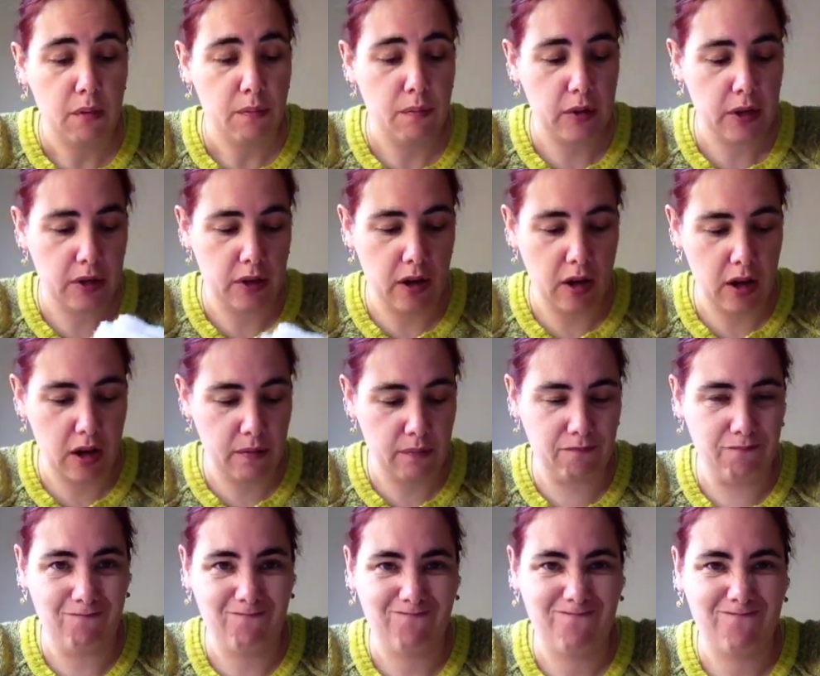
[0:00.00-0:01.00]
But
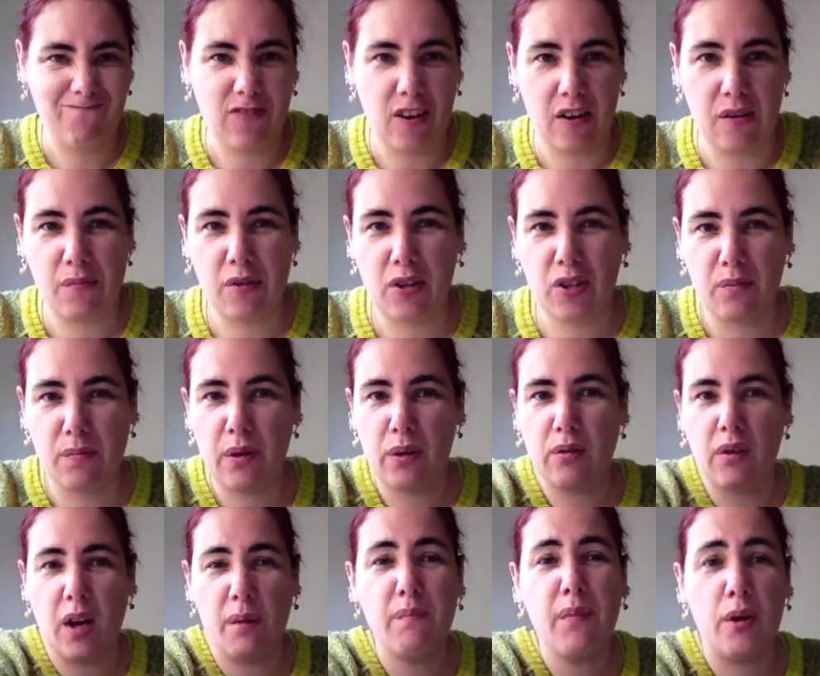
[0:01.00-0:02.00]
I'm very much
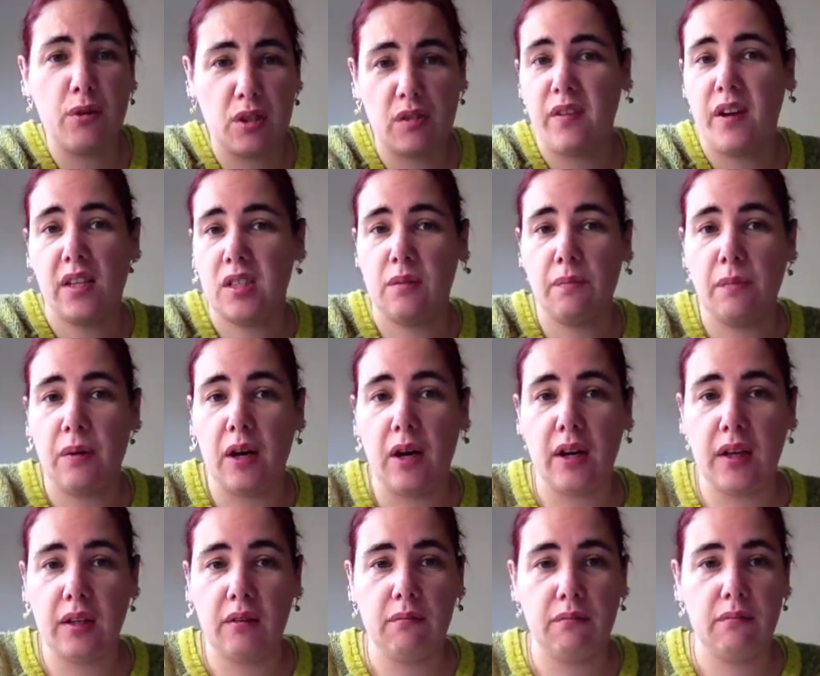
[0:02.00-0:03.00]
I'm motivated
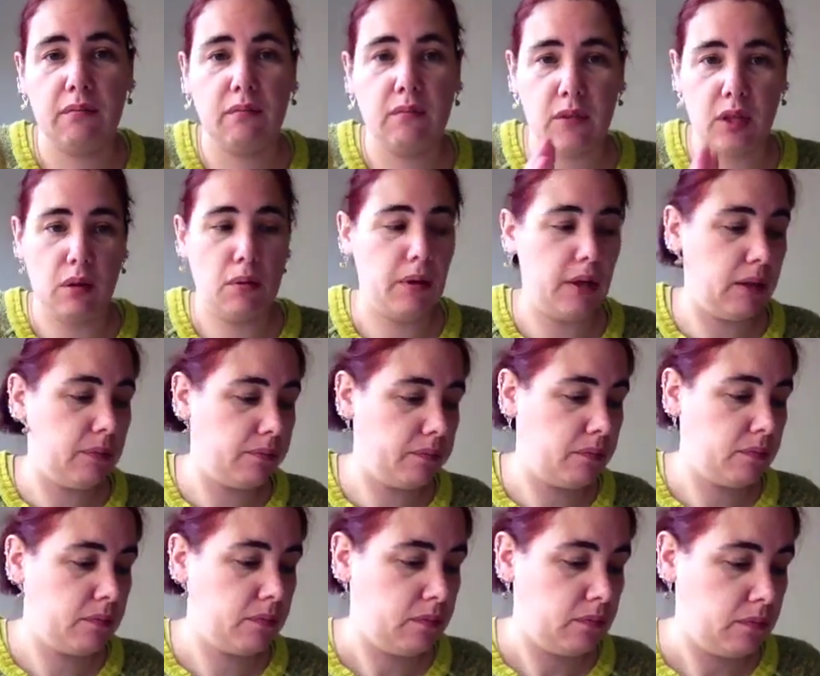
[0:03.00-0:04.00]
by knowing
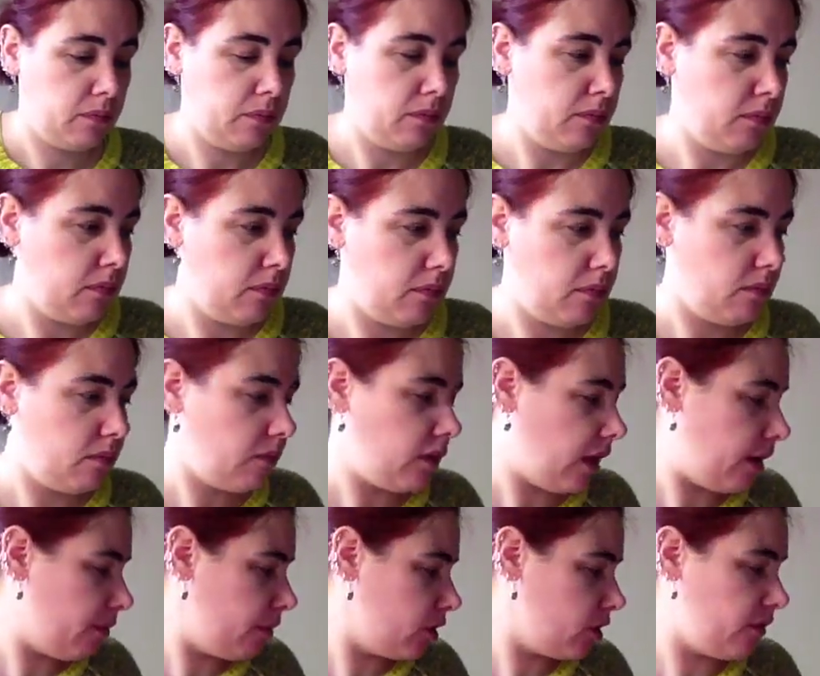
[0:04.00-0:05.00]

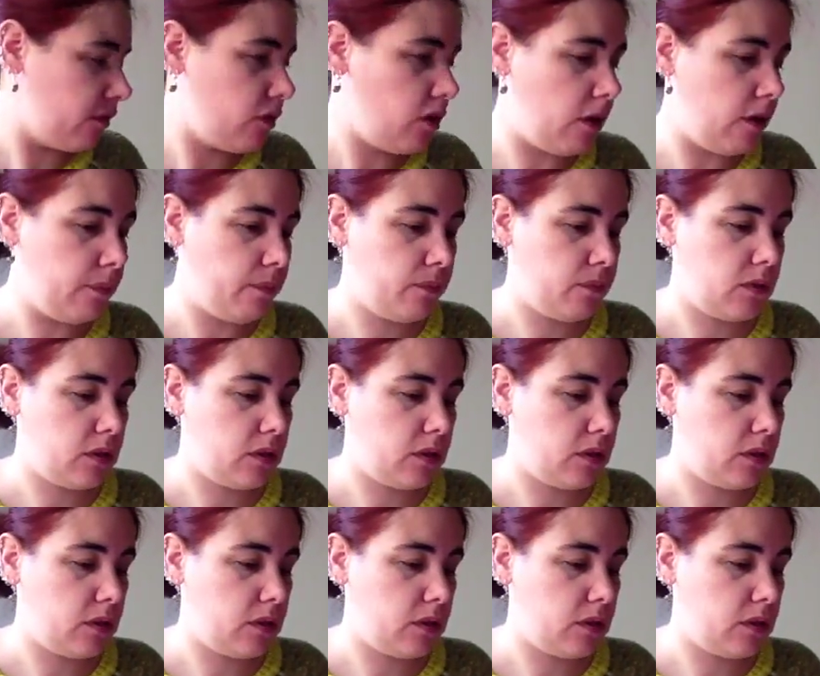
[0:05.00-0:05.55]
how much I've got.